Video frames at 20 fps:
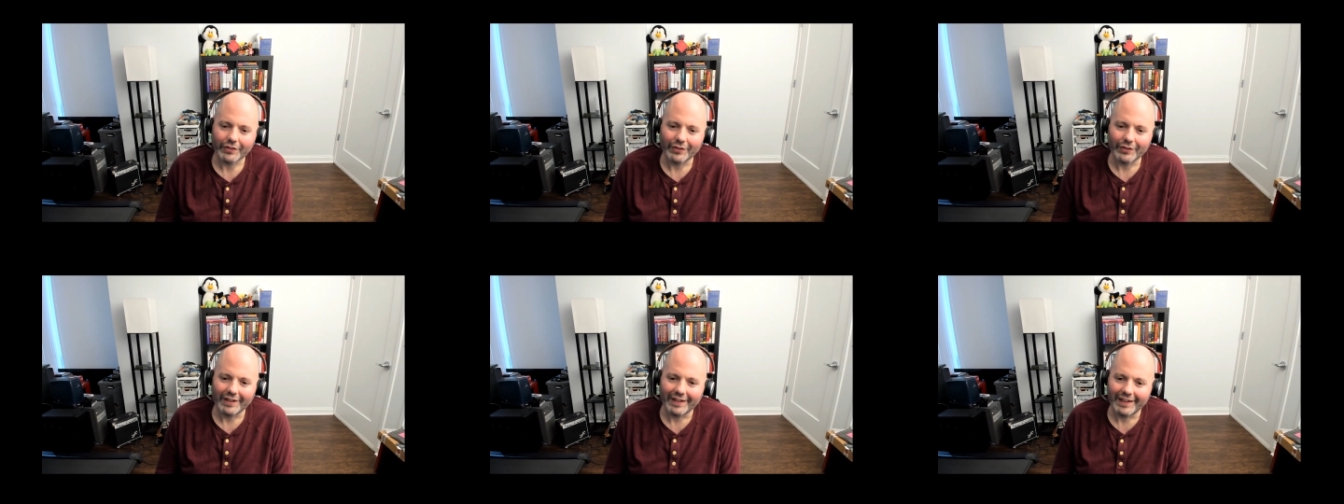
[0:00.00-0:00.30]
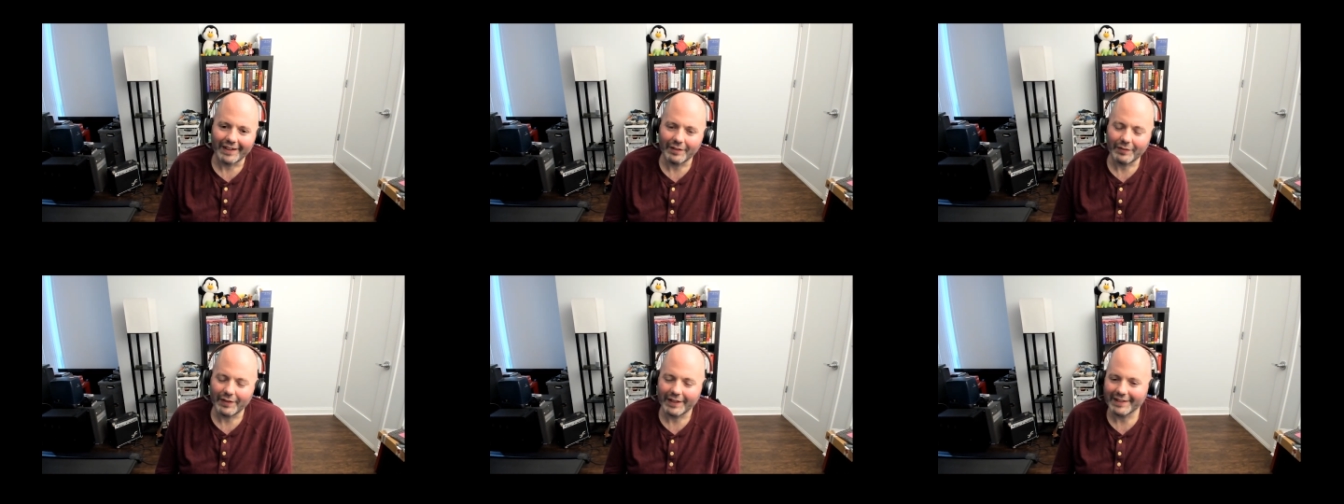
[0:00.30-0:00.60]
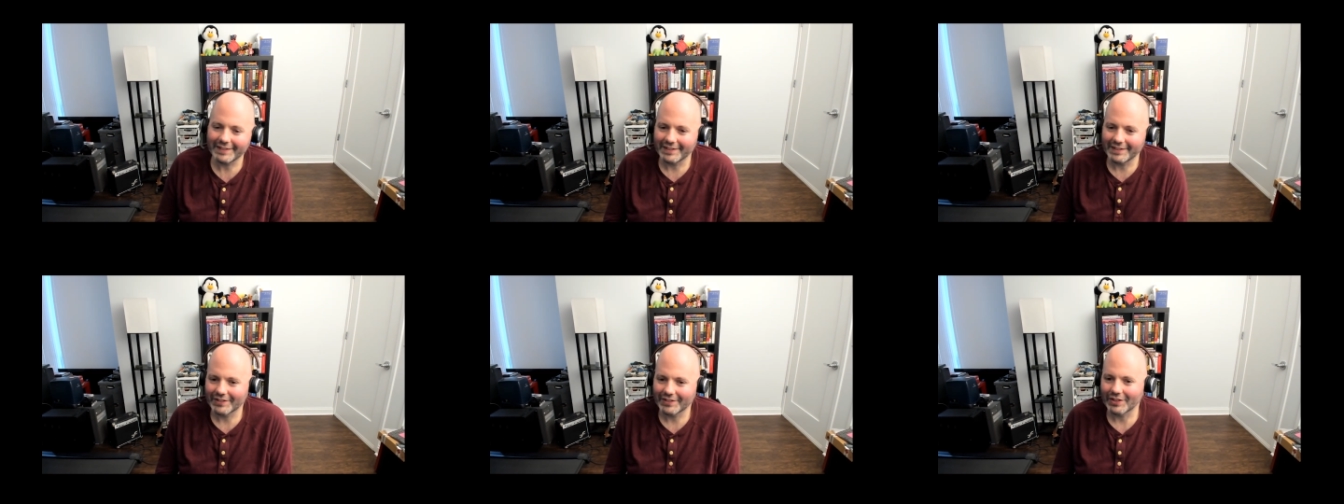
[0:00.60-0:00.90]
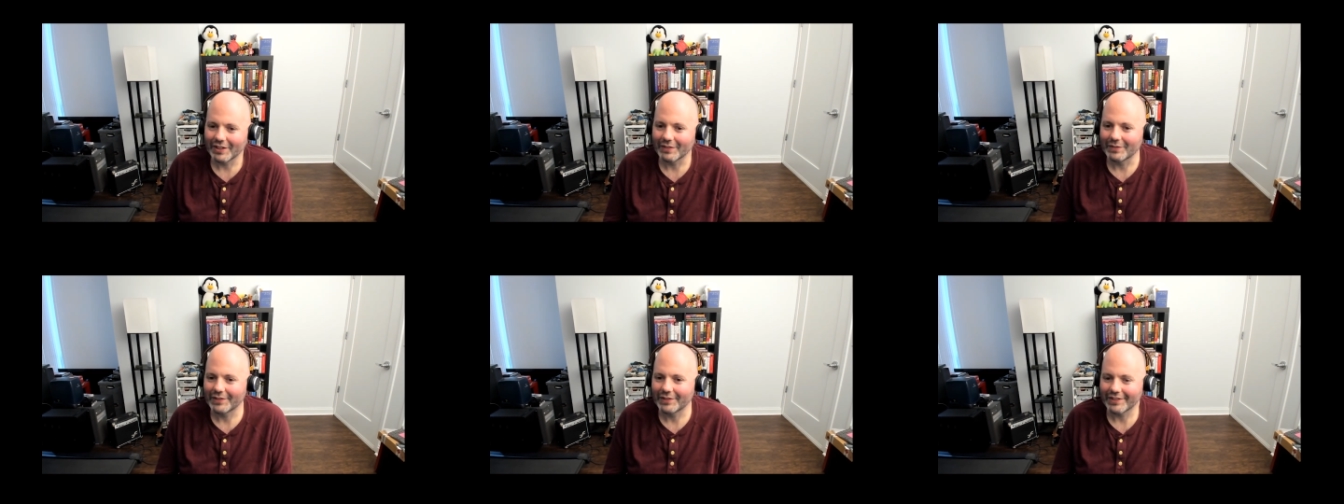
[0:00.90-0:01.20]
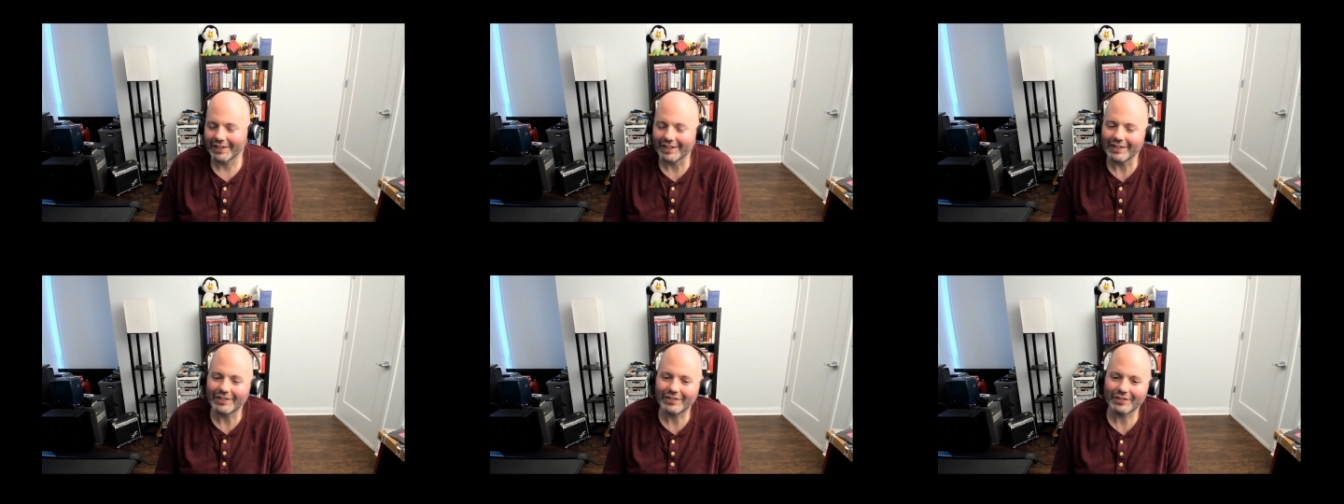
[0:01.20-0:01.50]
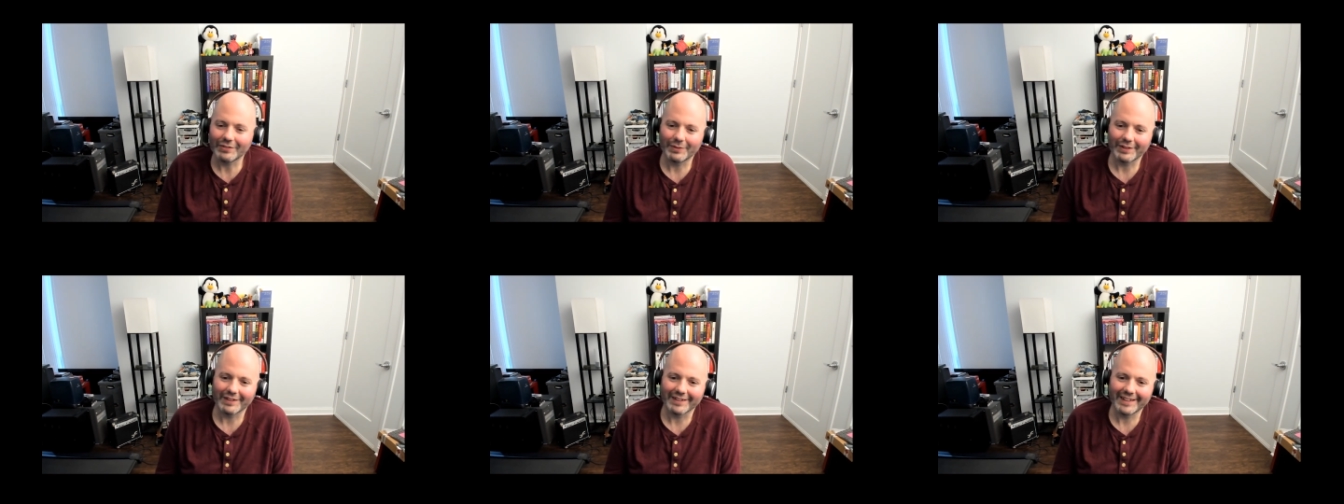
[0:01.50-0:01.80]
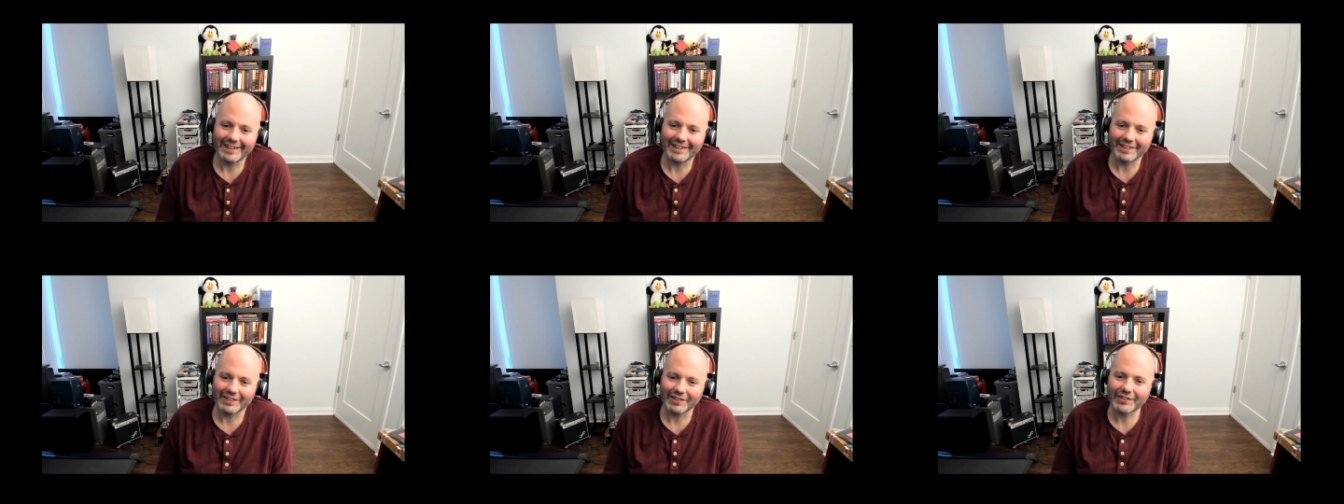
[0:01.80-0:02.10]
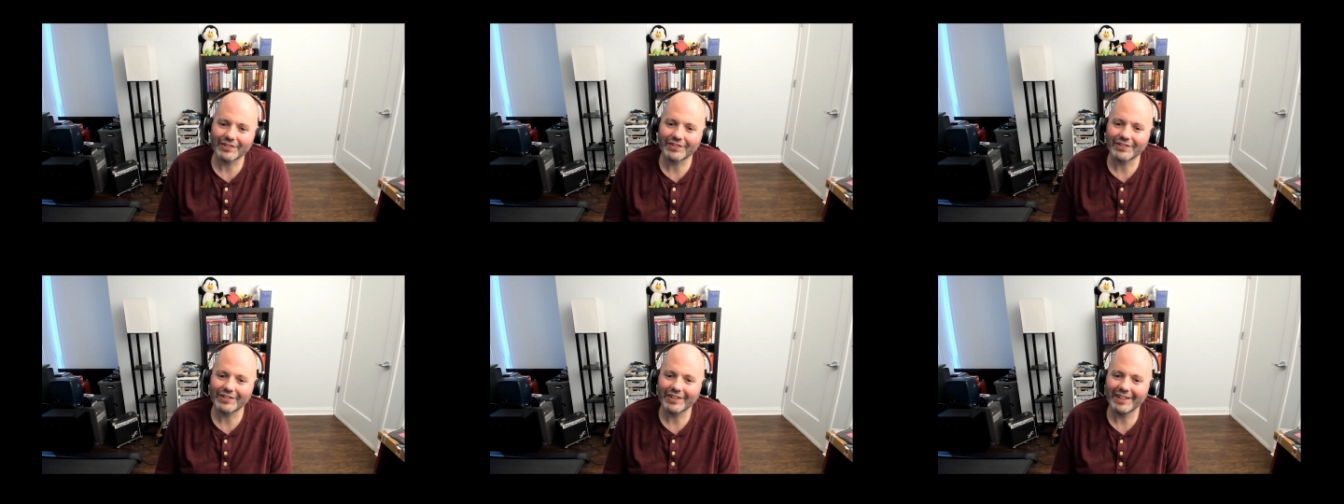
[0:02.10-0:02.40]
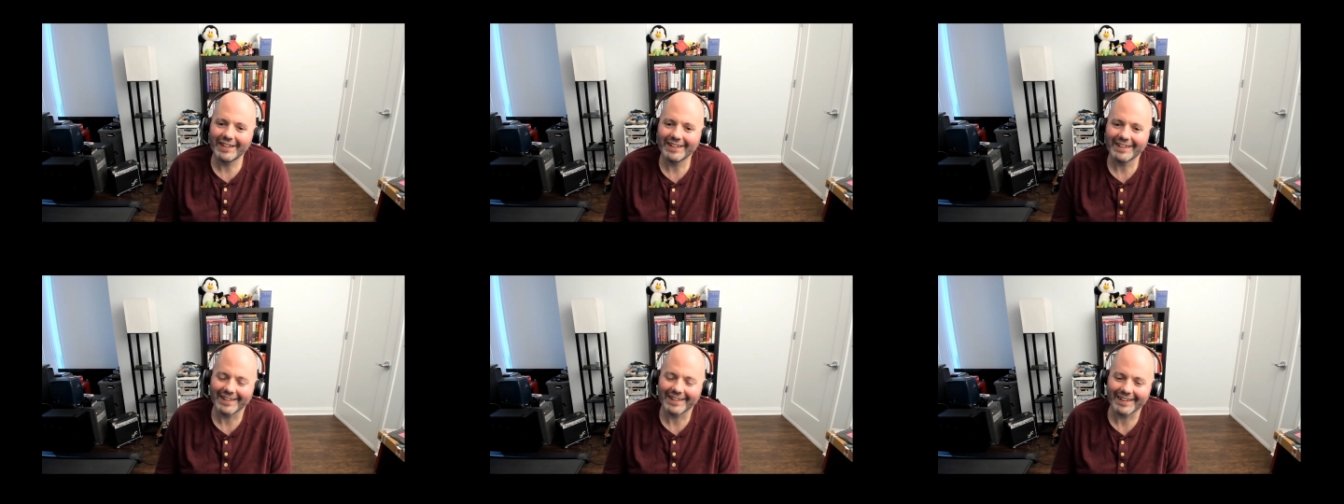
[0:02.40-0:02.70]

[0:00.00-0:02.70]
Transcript: So I've had this conversation with Linus,